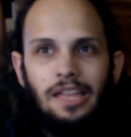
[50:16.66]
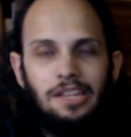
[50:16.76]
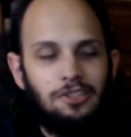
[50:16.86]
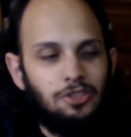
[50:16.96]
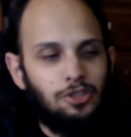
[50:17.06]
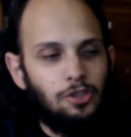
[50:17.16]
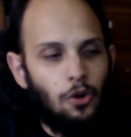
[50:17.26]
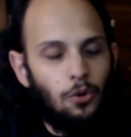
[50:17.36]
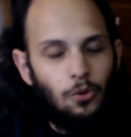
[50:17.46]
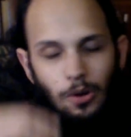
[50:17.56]
is
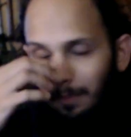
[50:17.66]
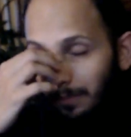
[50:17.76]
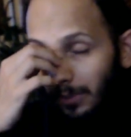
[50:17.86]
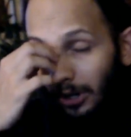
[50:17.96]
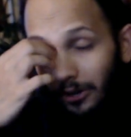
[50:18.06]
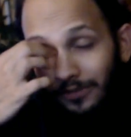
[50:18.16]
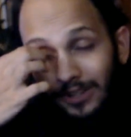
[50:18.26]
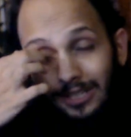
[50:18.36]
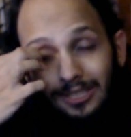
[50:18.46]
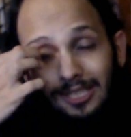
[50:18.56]
so
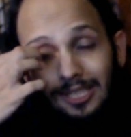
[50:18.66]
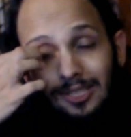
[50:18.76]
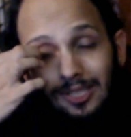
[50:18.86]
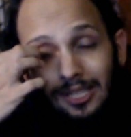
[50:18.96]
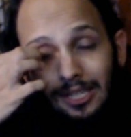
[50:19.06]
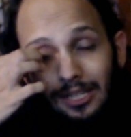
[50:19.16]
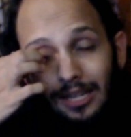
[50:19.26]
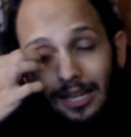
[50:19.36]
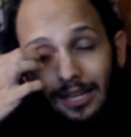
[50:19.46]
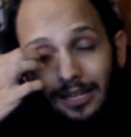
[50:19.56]
perfectly DC,
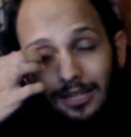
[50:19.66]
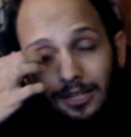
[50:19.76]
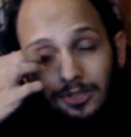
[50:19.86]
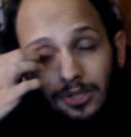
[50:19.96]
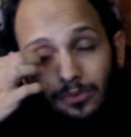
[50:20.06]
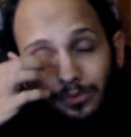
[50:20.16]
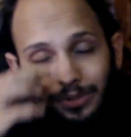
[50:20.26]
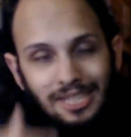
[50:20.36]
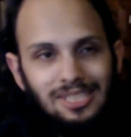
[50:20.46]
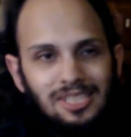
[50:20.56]
because it
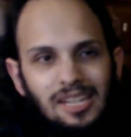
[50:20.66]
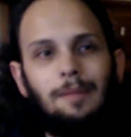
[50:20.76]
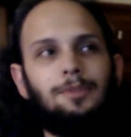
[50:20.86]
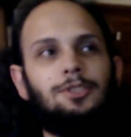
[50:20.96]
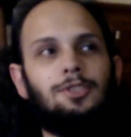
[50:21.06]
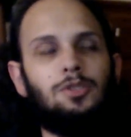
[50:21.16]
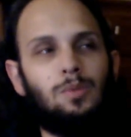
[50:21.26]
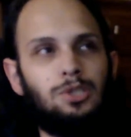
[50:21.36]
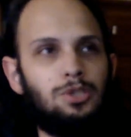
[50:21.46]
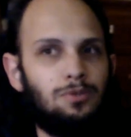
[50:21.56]

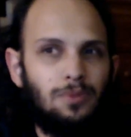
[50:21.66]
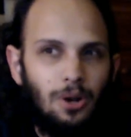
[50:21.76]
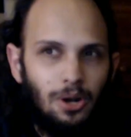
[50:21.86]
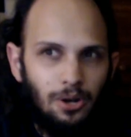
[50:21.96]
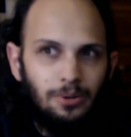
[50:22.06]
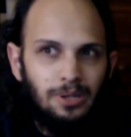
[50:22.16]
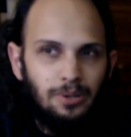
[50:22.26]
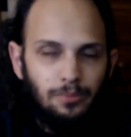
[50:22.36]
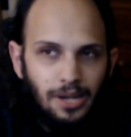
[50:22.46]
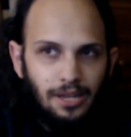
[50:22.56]
reestablishes what you've
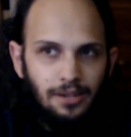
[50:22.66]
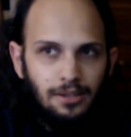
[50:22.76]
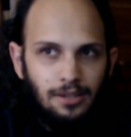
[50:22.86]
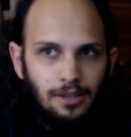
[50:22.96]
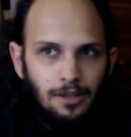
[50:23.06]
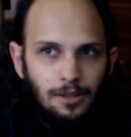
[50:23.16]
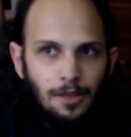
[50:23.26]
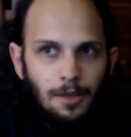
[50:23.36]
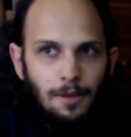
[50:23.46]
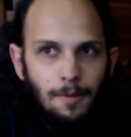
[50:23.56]
already read,
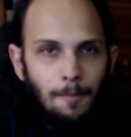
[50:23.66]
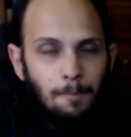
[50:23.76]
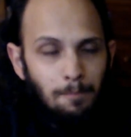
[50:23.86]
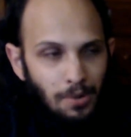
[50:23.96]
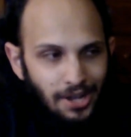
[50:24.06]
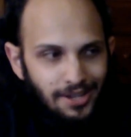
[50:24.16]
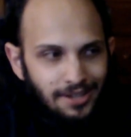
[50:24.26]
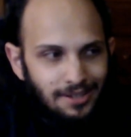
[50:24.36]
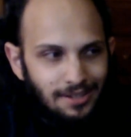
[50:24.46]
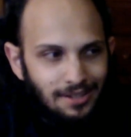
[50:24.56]

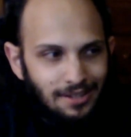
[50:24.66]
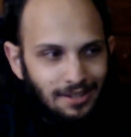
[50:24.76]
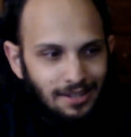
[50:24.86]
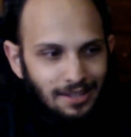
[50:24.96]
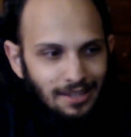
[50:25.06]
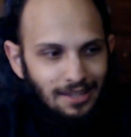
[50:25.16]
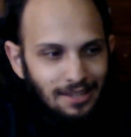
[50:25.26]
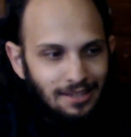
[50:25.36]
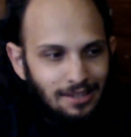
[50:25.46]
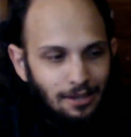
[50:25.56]
but
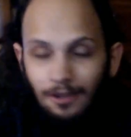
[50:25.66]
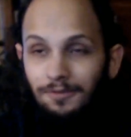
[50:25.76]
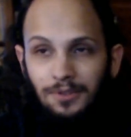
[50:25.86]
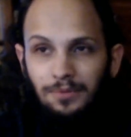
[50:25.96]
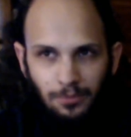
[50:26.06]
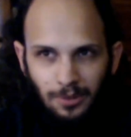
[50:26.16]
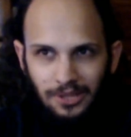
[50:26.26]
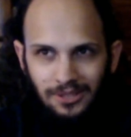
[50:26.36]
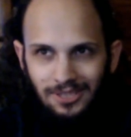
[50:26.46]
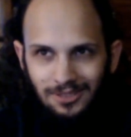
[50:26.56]
if you've
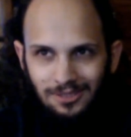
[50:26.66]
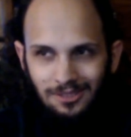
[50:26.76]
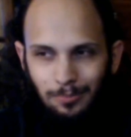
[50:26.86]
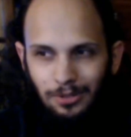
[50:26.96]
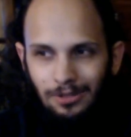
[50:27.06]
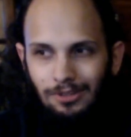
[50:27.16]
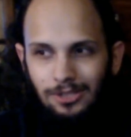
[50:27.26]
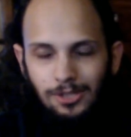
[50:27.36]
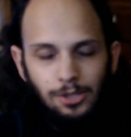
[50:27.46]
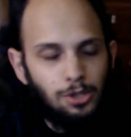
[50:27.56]
read the
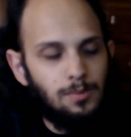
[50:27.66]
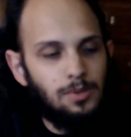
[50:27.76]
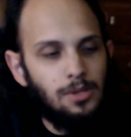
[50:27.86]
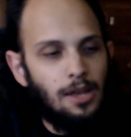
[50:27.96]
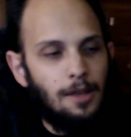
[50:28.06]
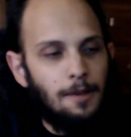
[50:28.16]
previous issues,